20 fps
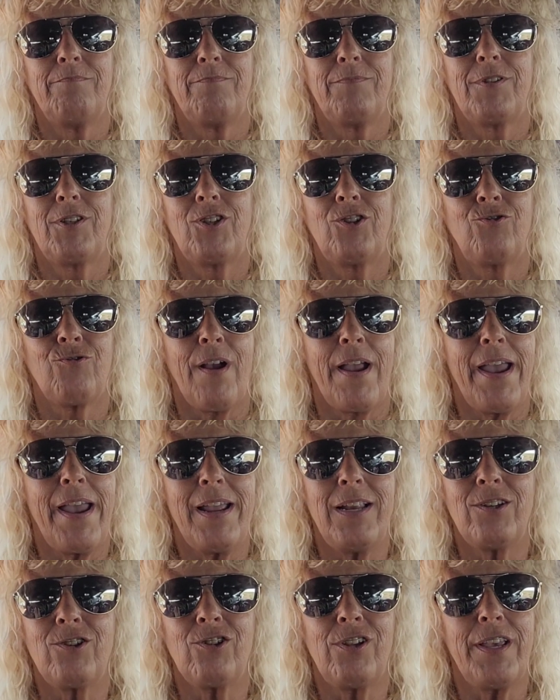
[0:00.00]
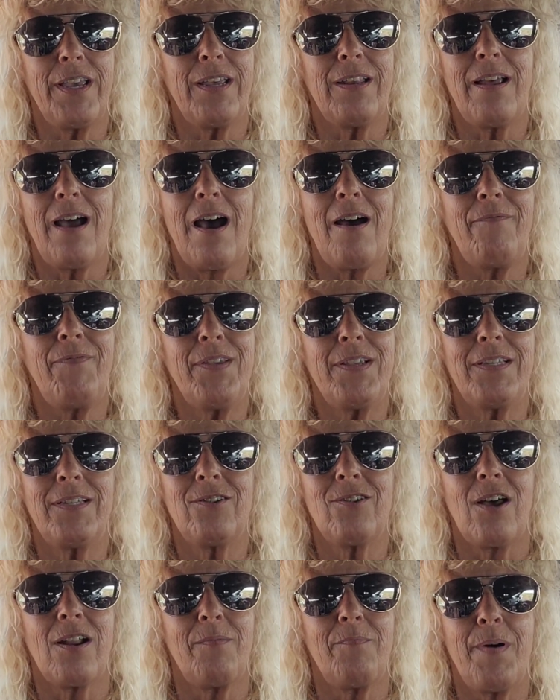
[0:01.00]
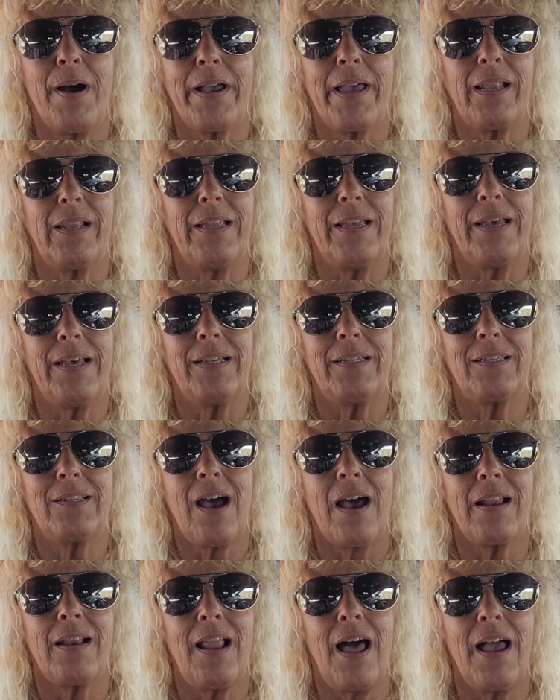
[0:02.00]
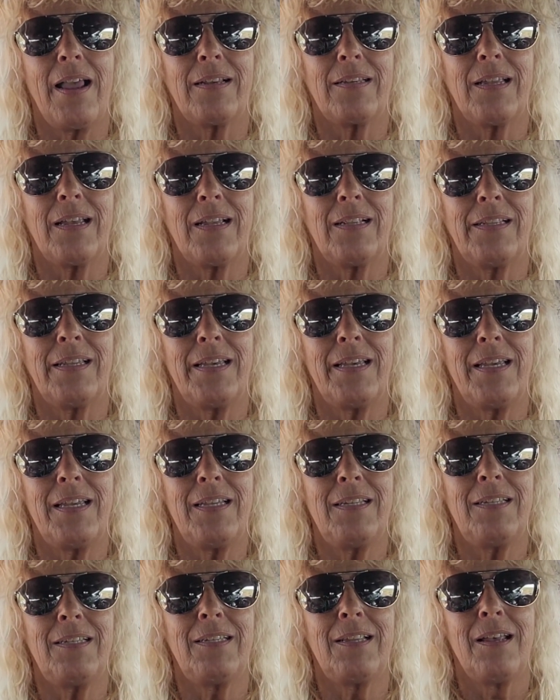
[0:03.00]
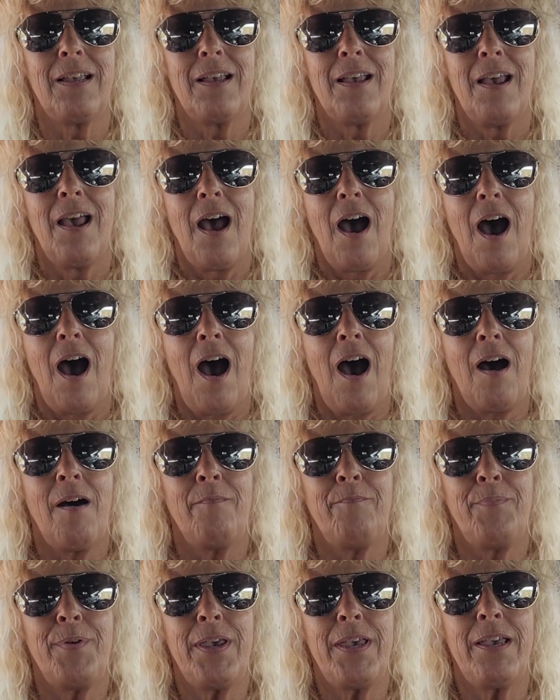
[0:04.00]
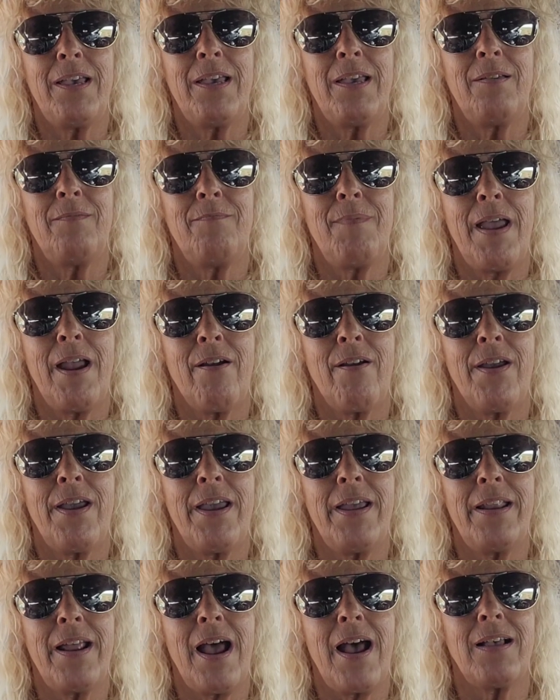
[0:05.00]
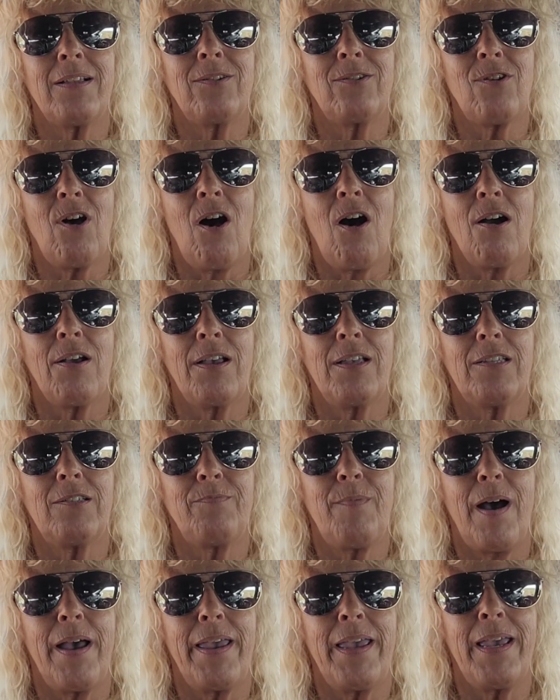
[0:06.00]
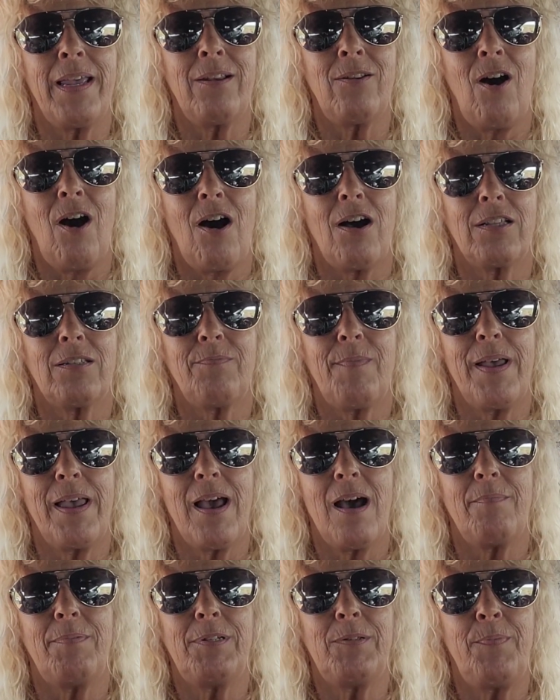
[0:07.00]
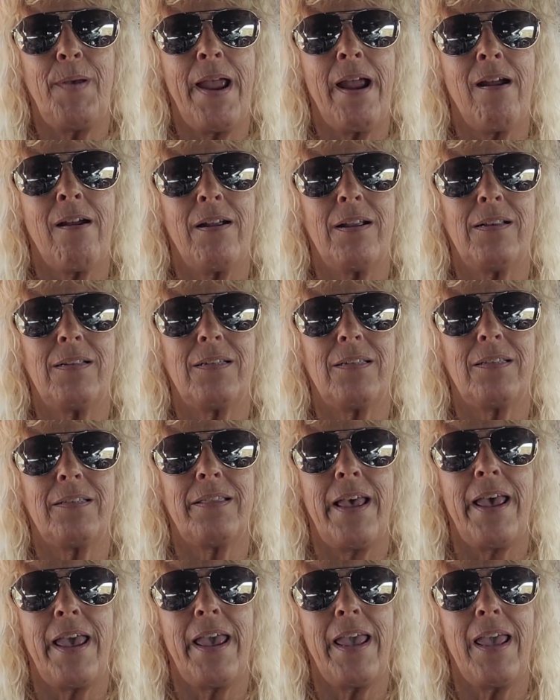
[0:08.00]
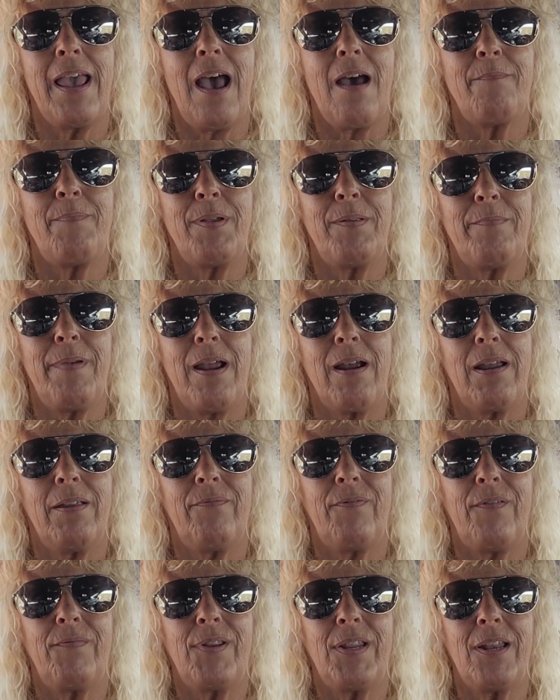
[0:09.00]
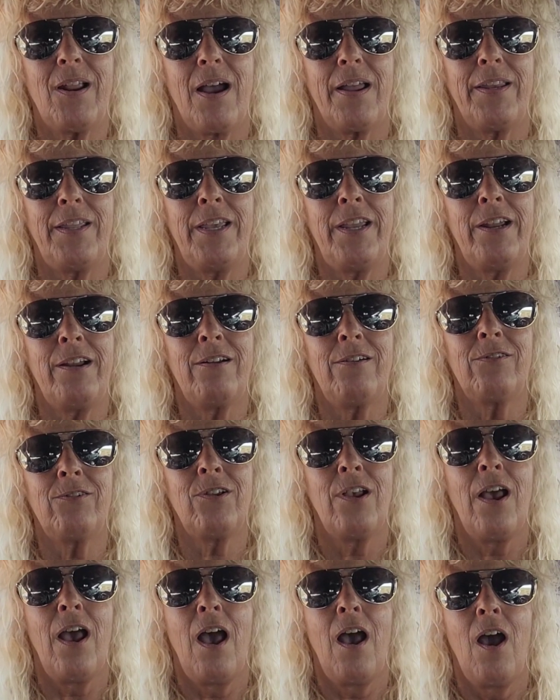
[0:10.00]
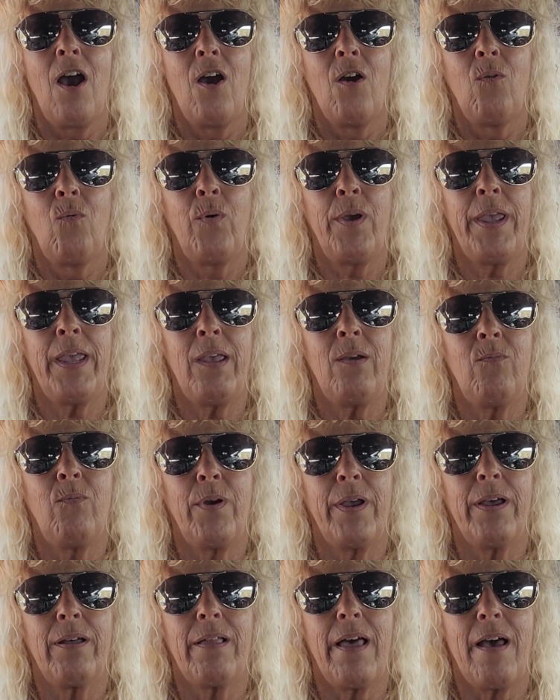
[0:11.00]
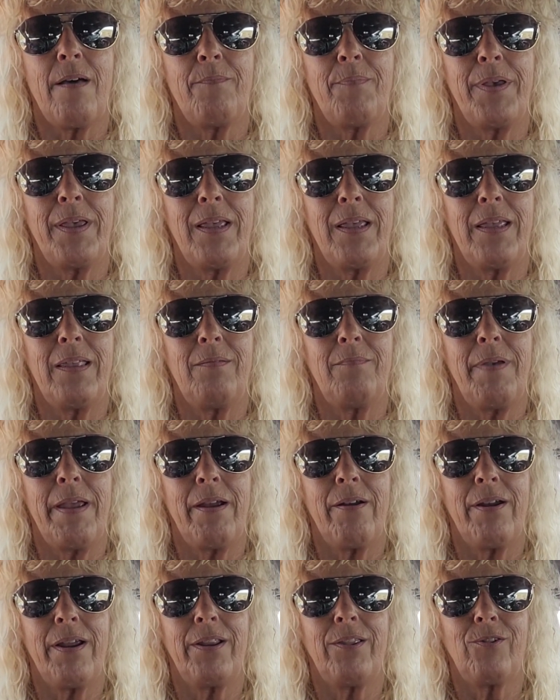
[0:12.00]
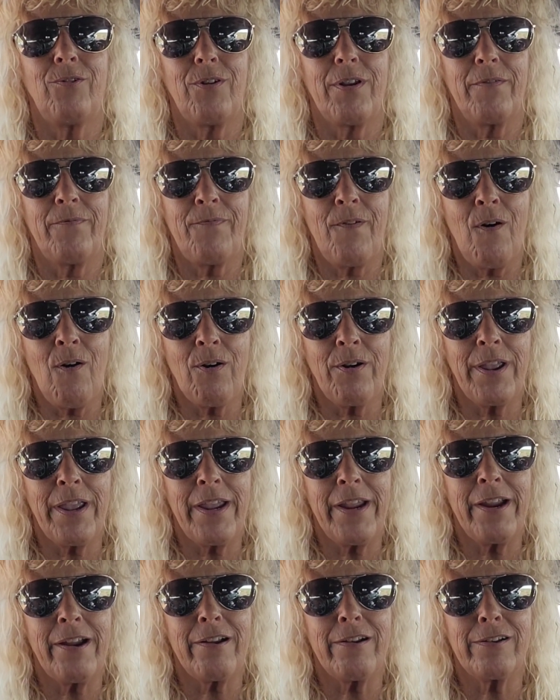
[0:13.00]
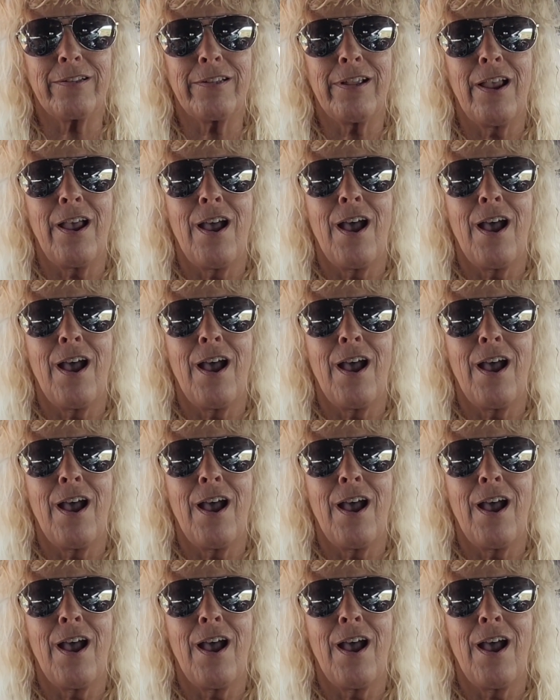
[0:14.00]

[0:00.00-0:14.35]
strangely enough, this is on a bucket list, I'd like to at least be married as long as my in-laws, my hubby's parents. They have been married 59 years. We will have been married 34 years.